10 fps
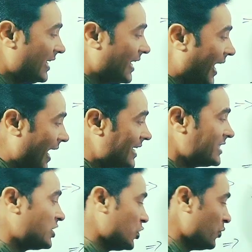lied
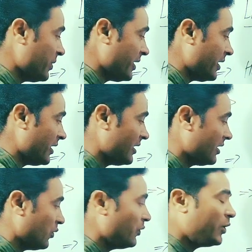to me.
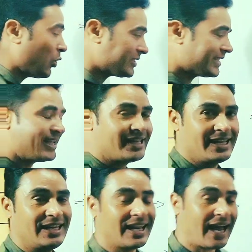We don't say
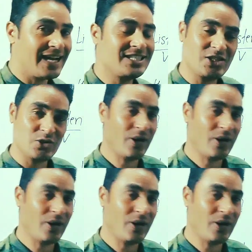he lied to